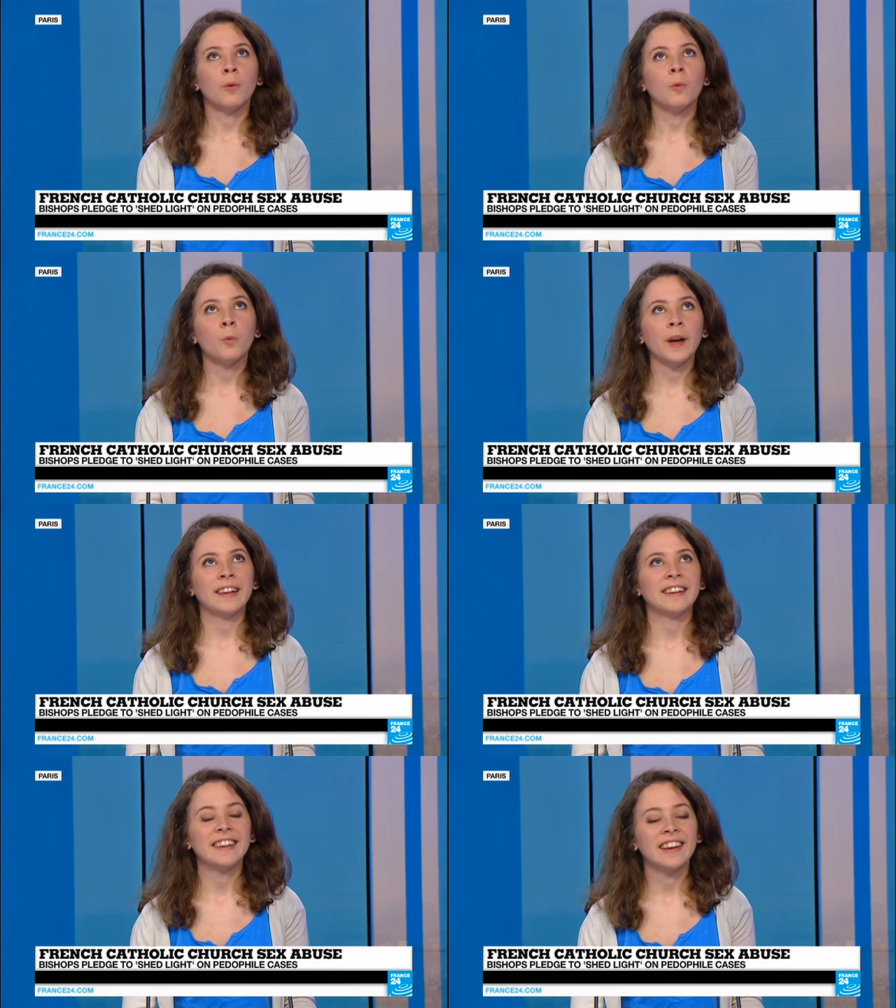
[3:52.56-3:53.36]

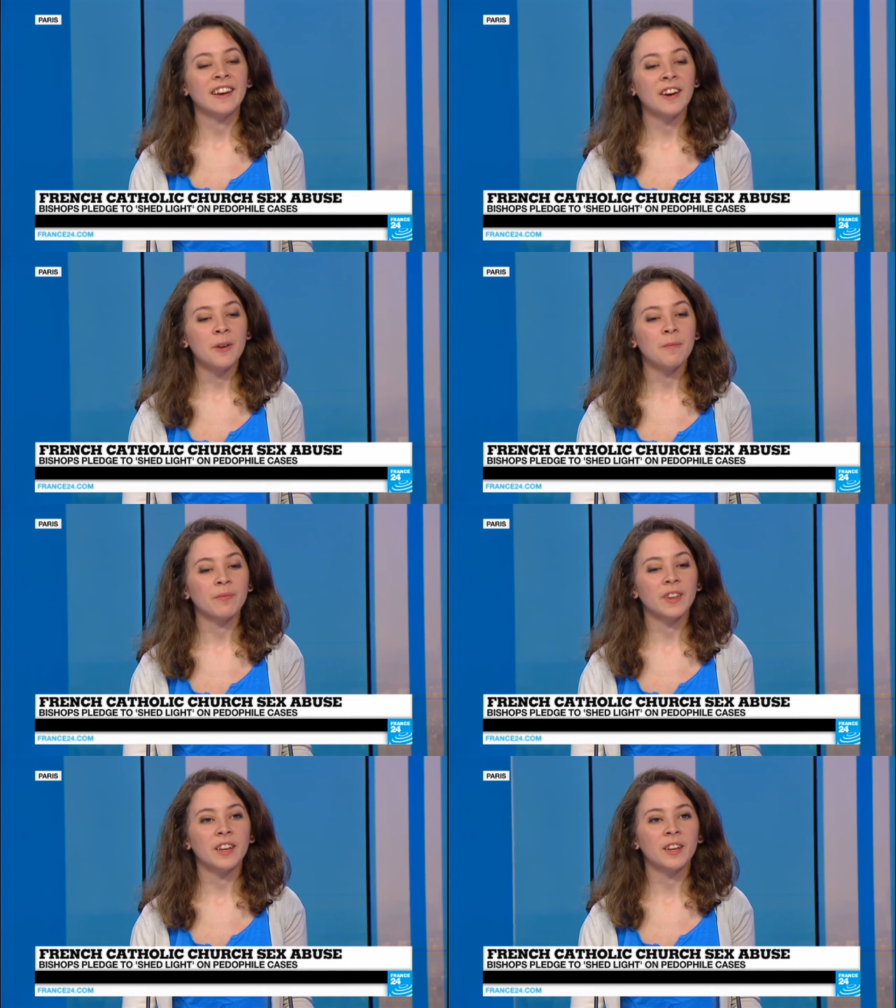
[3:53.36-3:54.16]
Well,
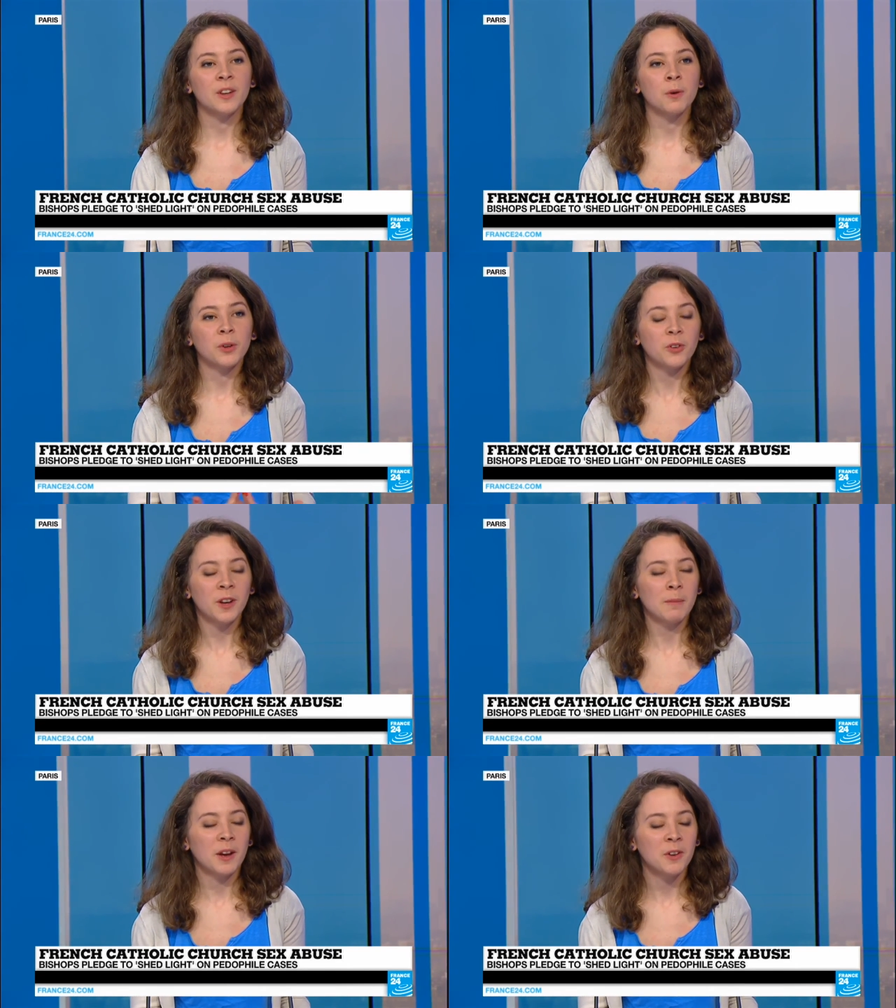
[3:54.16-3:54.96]
we're
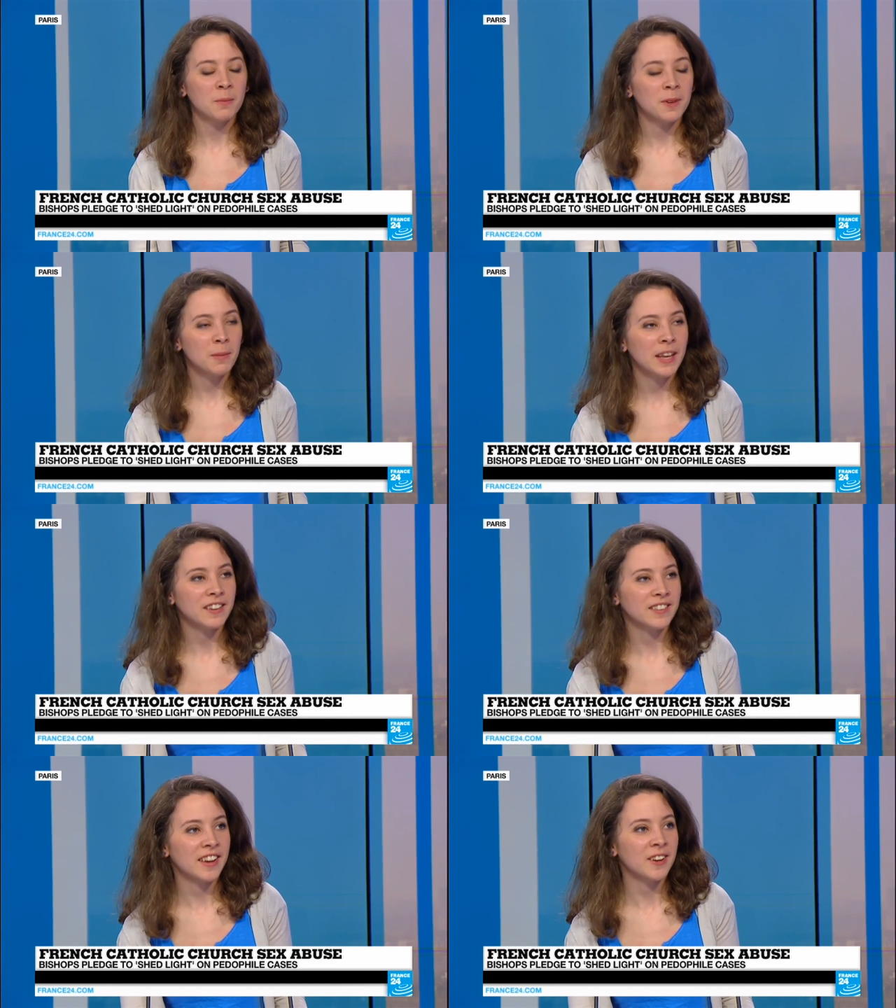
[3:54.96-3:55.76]
talking about human
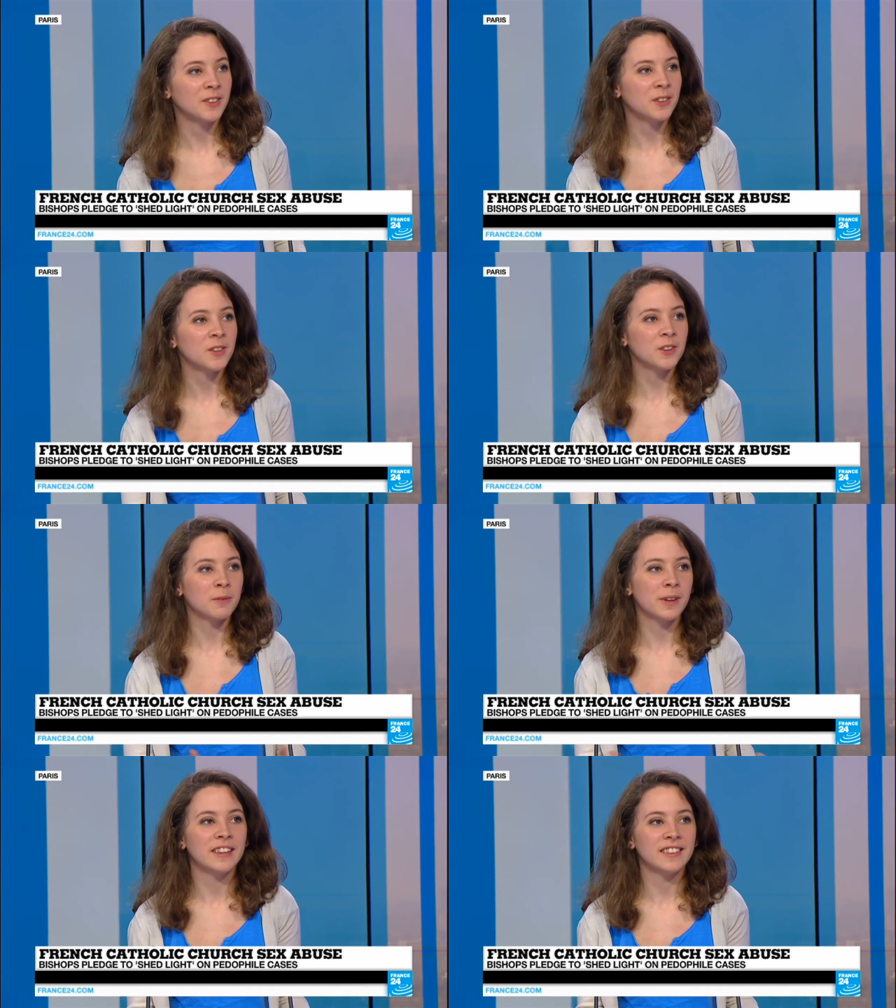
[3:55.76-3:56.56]
beings here, so you
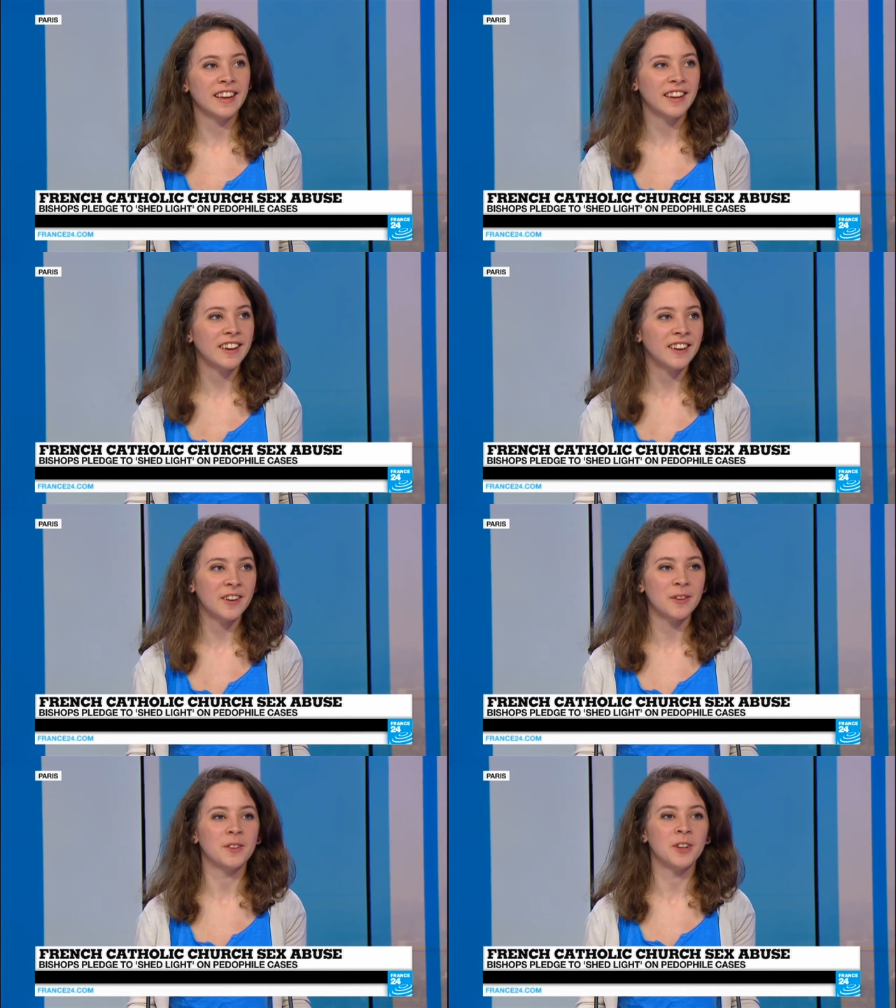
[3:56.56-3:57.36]
can't really say,
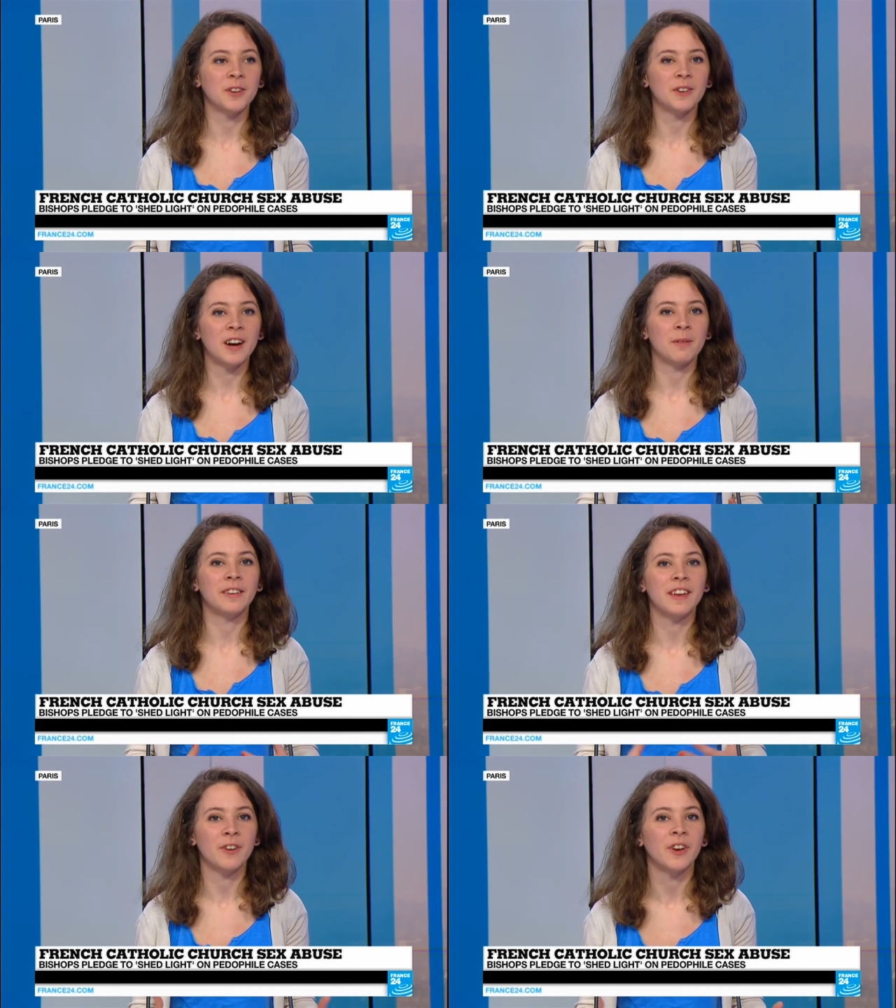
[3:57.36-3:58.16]
I will
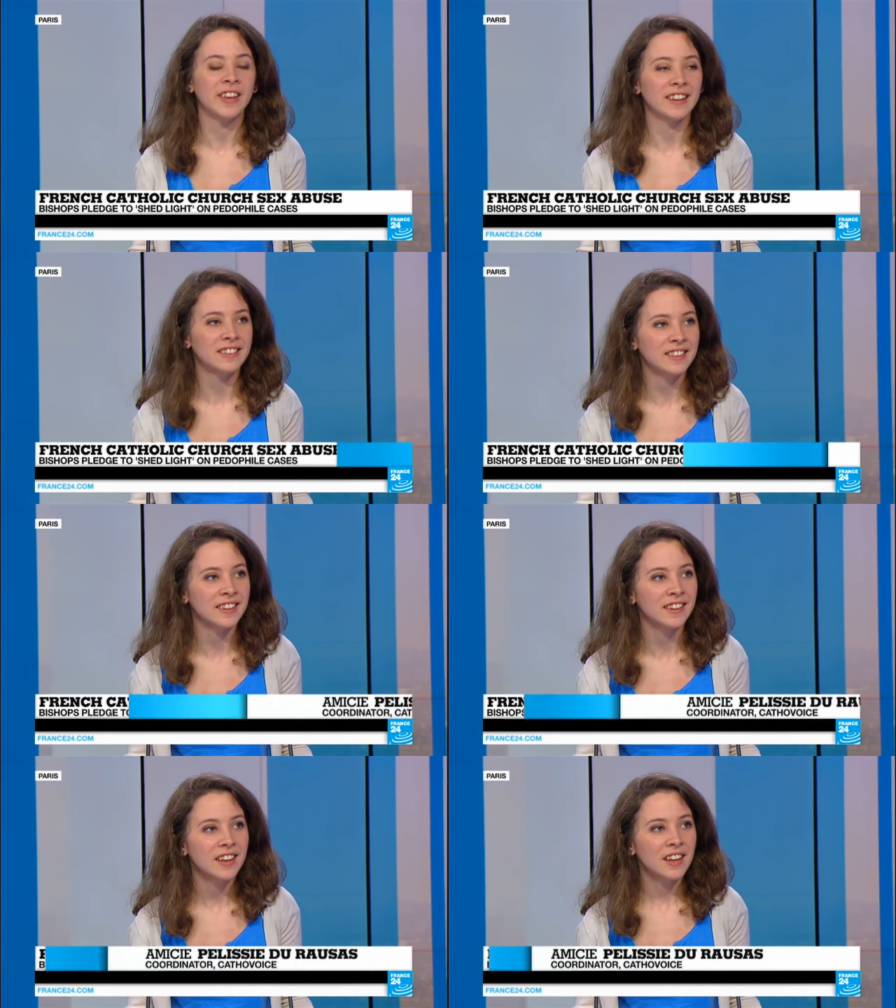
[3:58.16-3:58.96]
never again
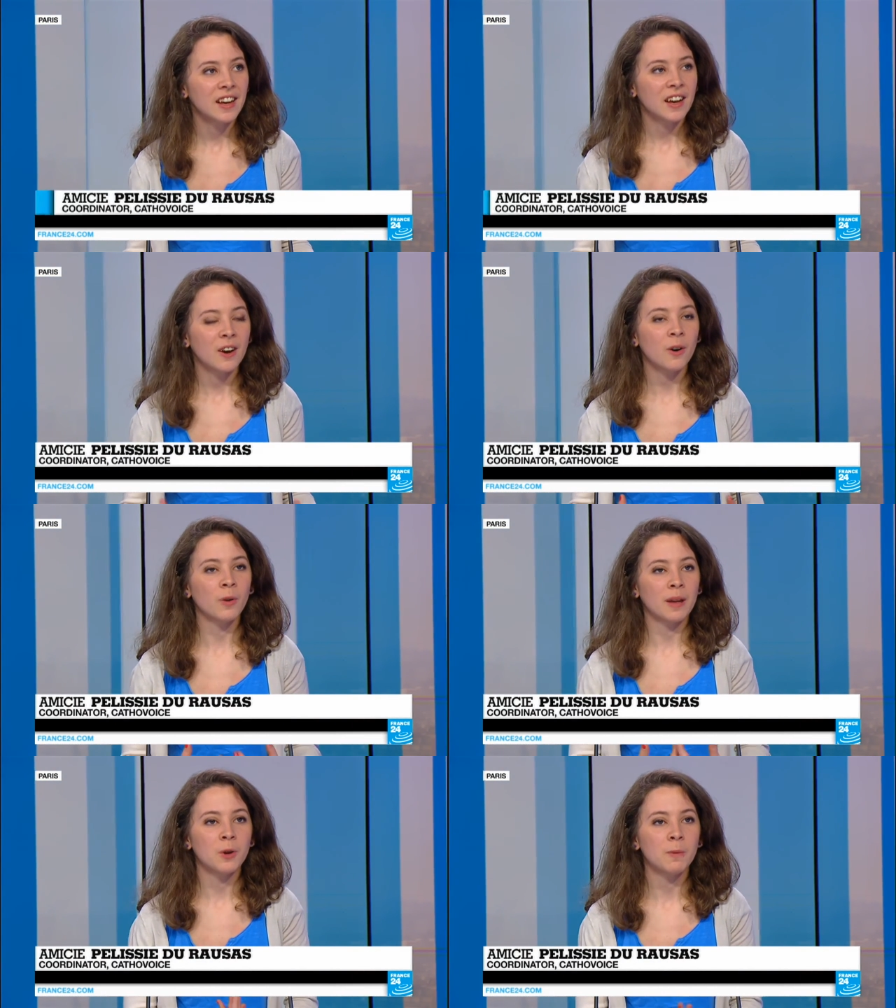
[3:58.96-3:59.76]
sin.
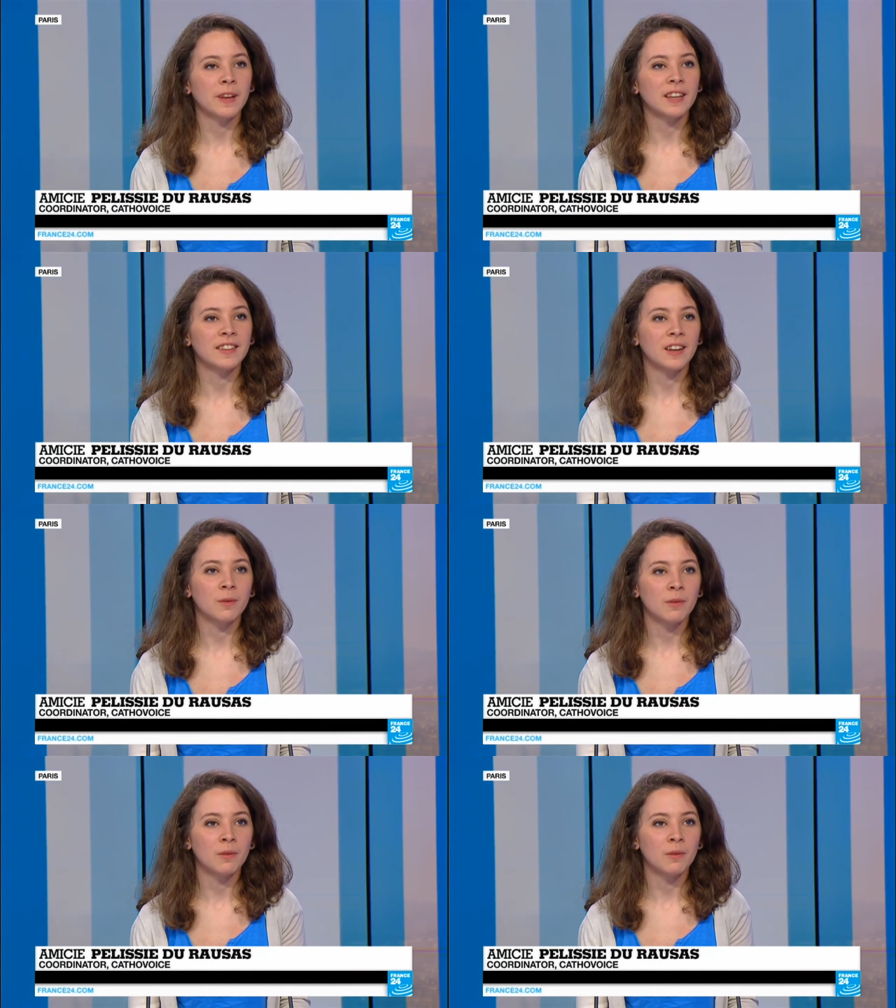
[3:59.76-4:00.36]
All I'm hoping is that